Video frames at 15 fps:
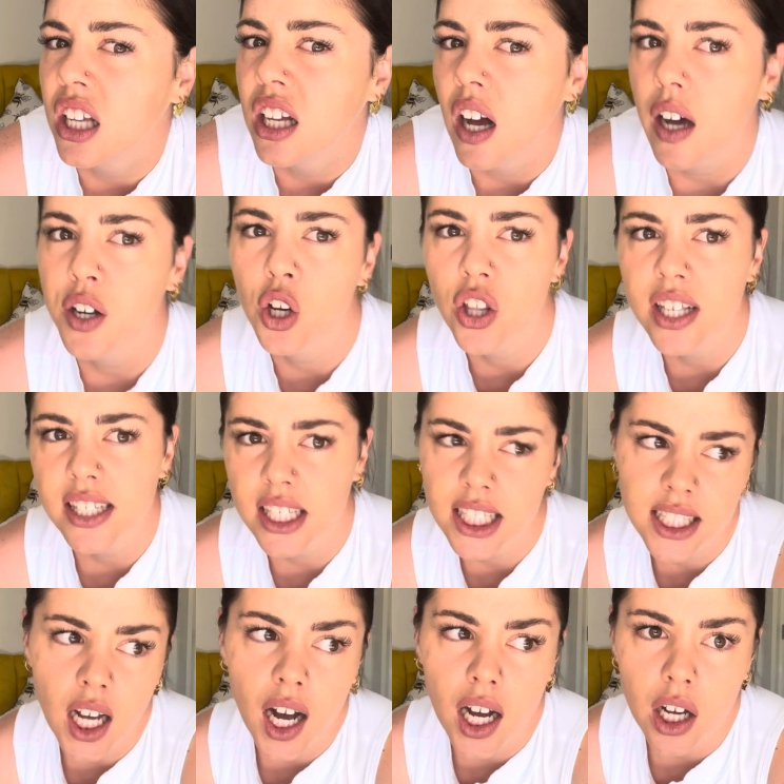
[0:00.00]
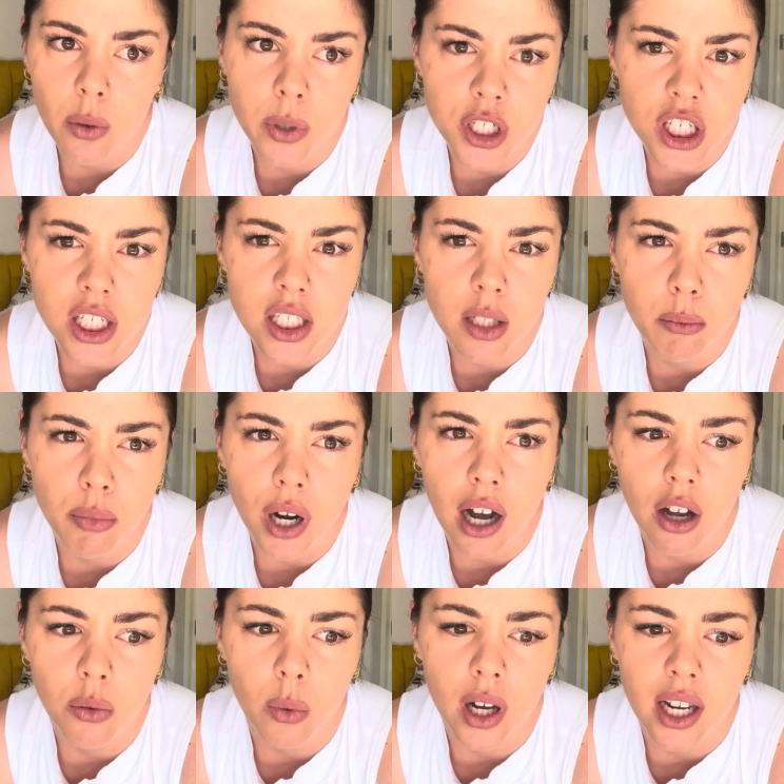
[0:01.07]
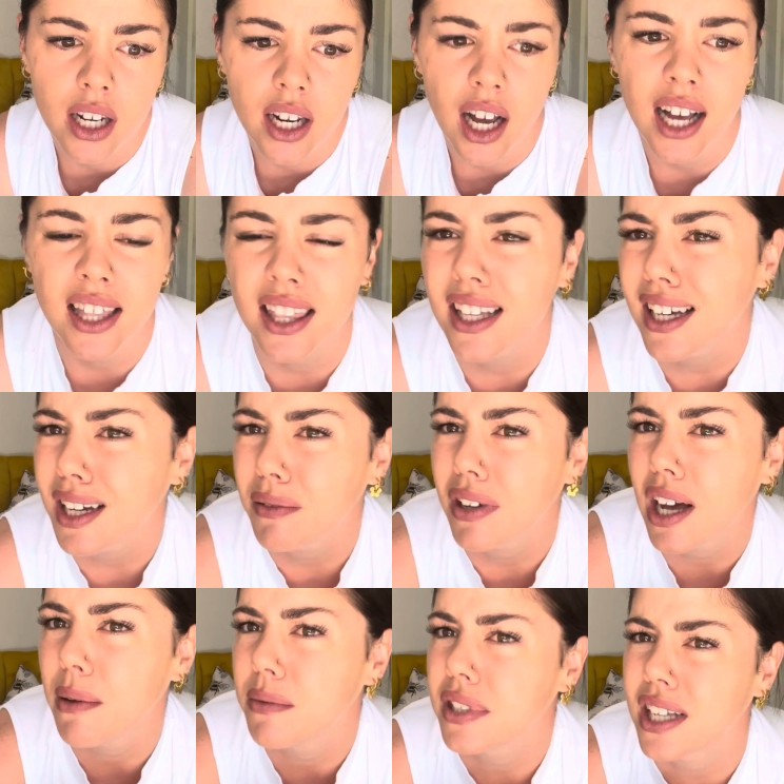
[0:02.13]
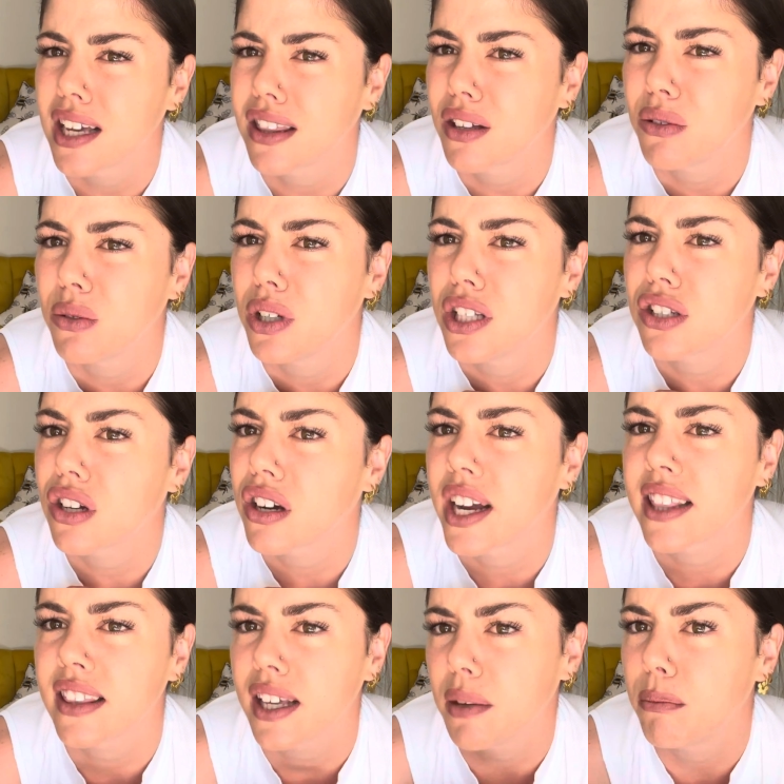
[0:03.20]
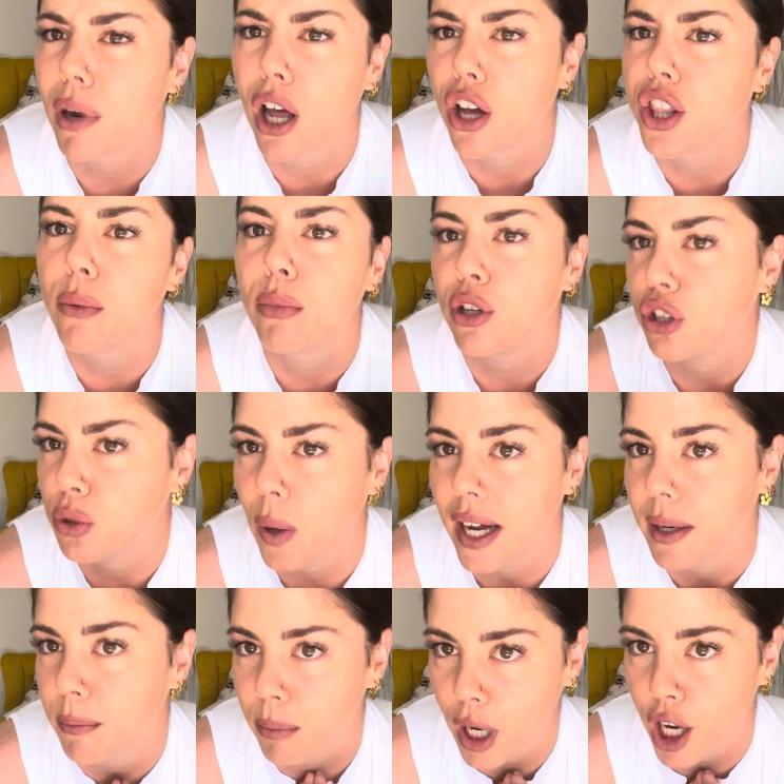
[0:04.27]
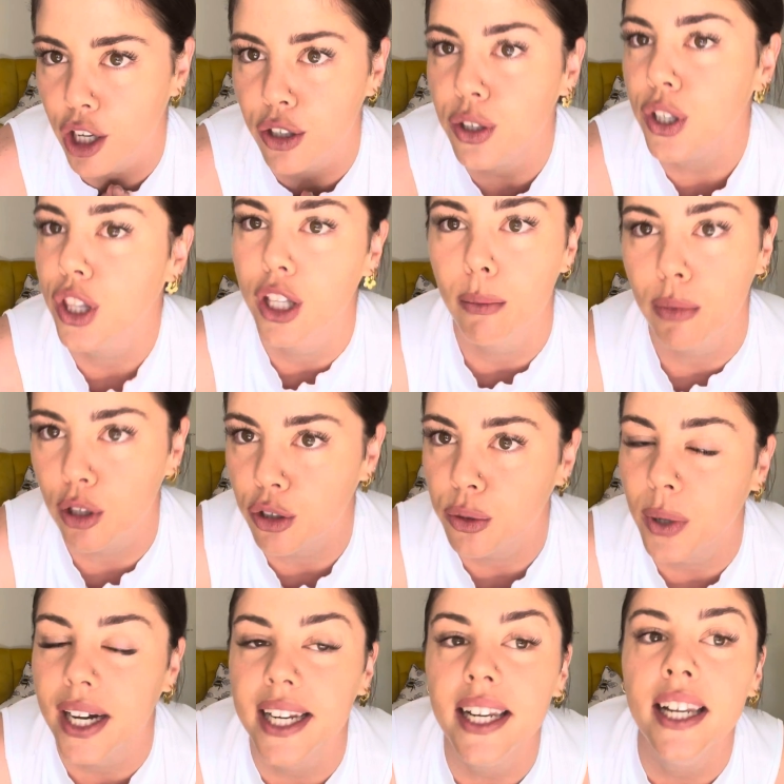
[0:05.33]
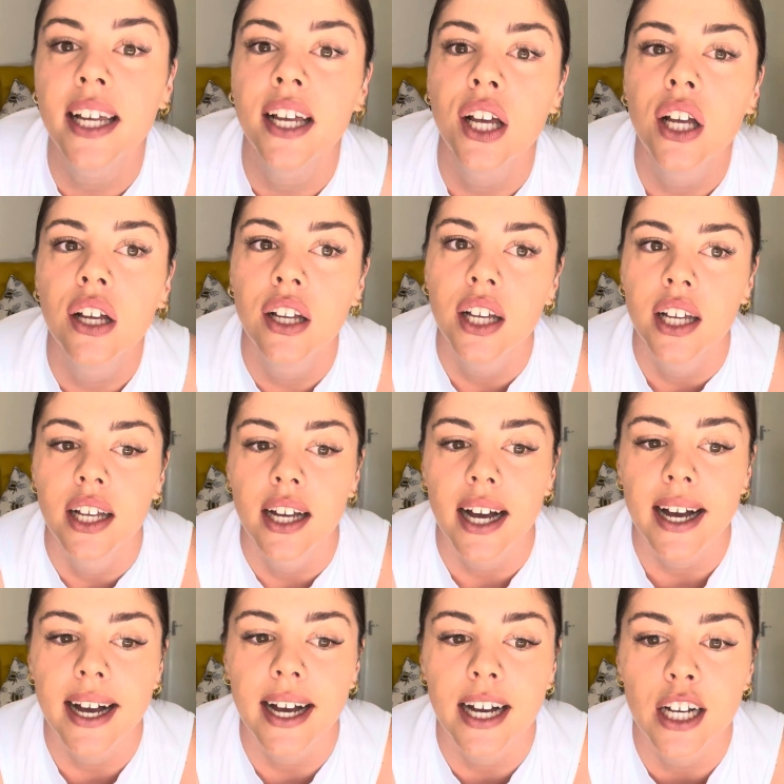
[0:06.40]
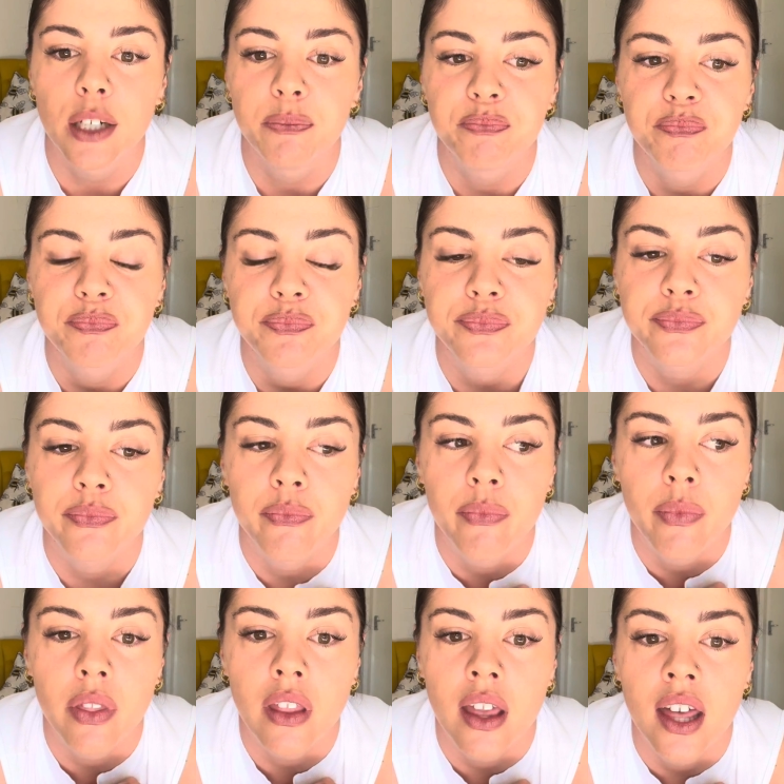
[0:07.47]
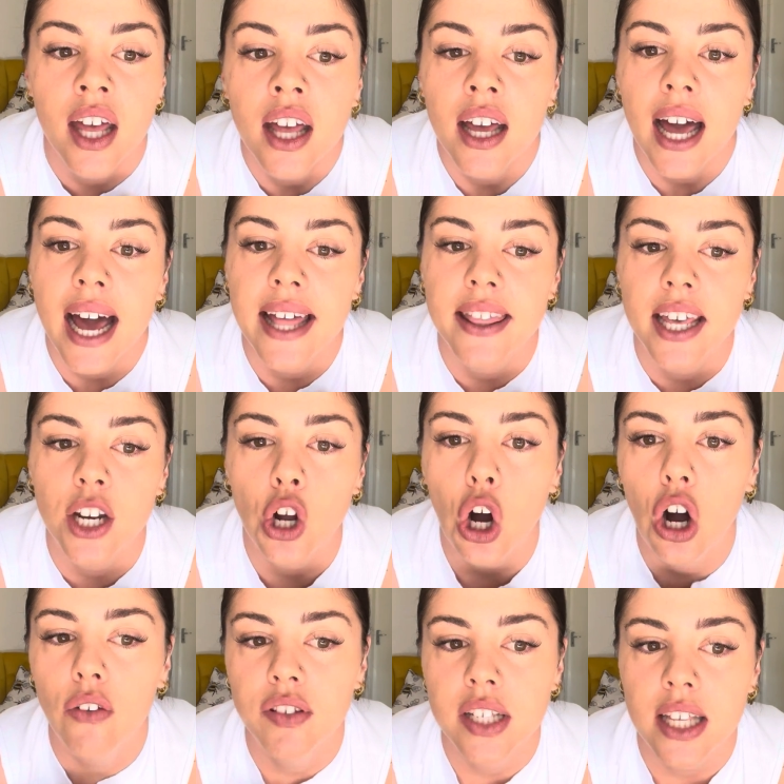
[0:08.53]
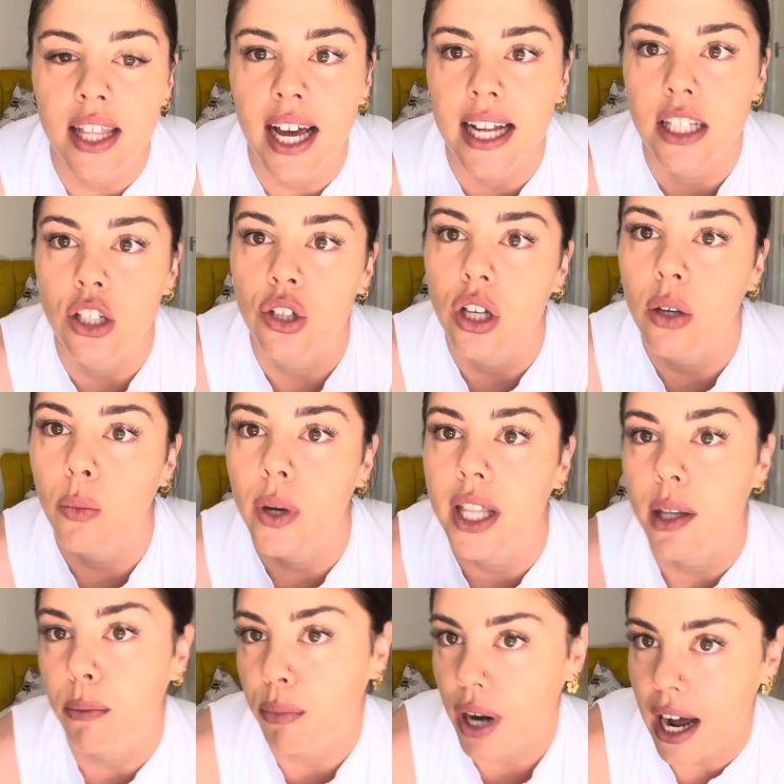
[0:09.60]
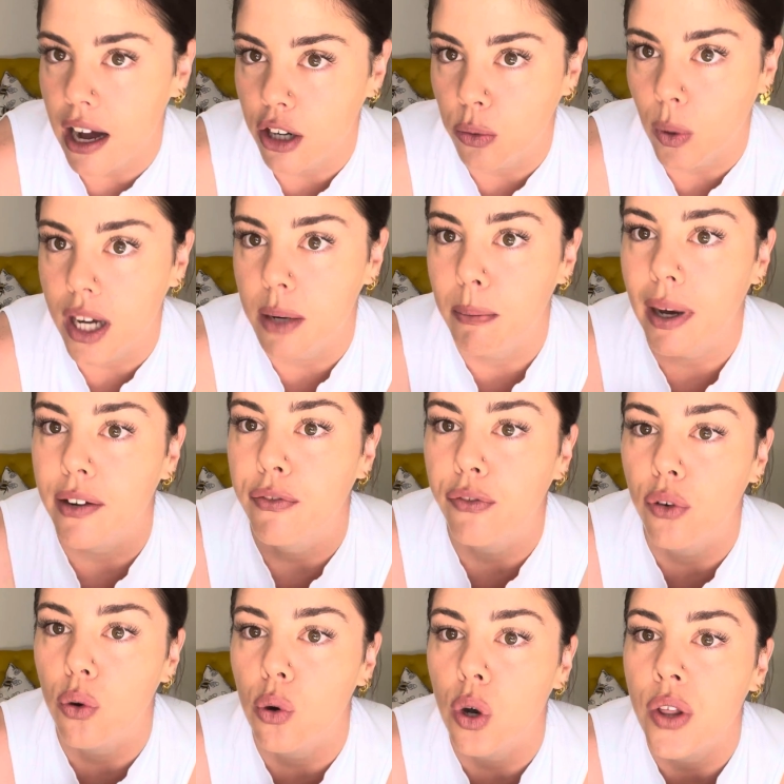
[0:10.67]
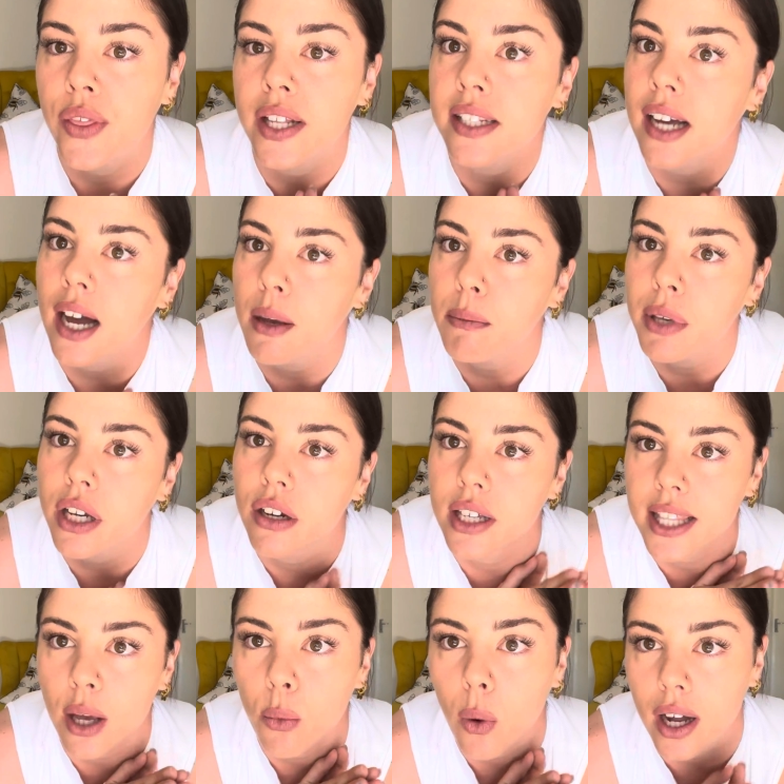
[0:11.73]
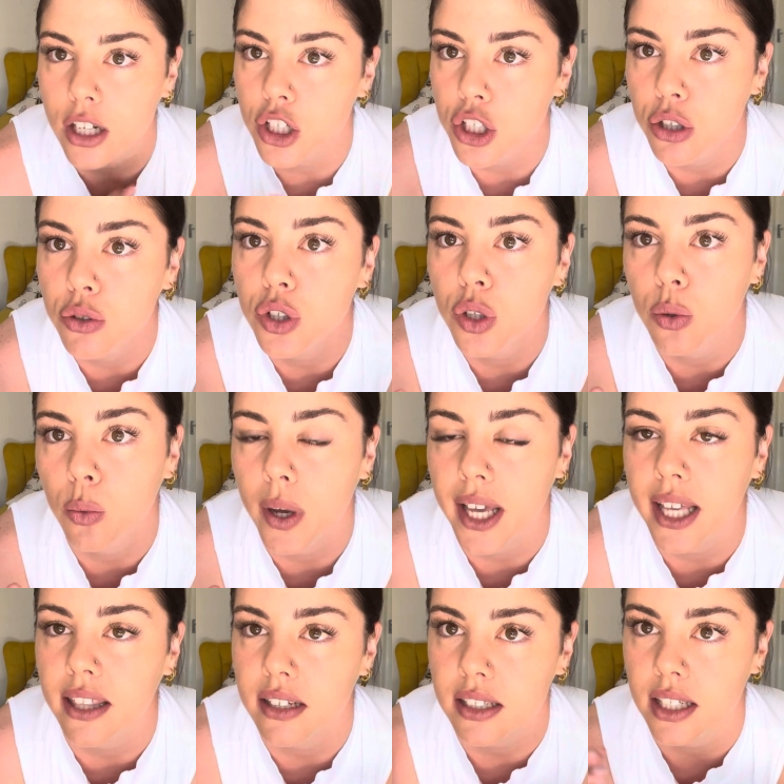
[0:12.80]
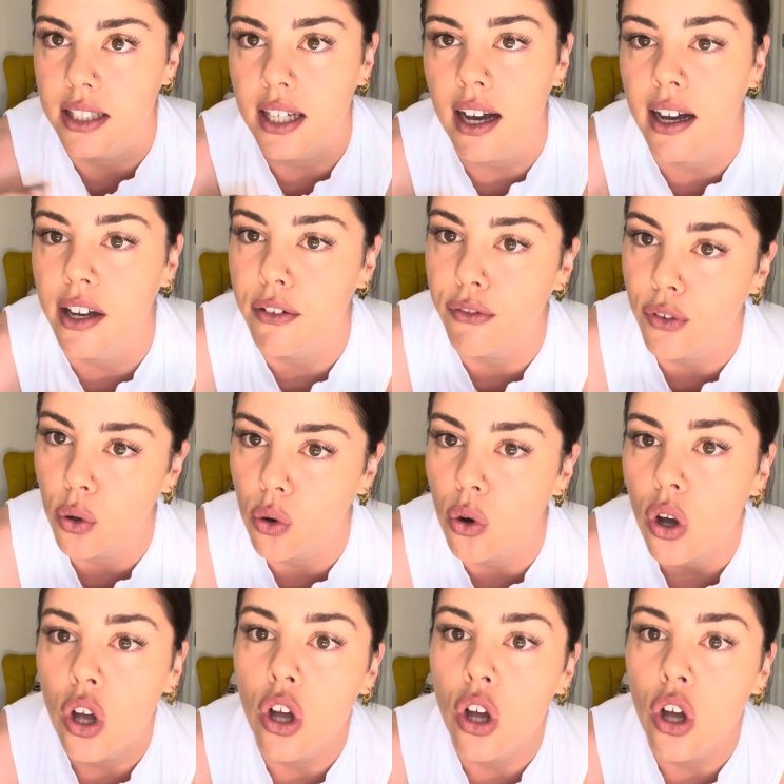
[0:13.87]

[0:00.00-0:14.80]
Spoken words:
I know there's idak, which is the brown one. I think I'm saying the words correct. The blue one, the blue one. And then after that you can wear the brown one. But for the time period they want you to wear this attire for,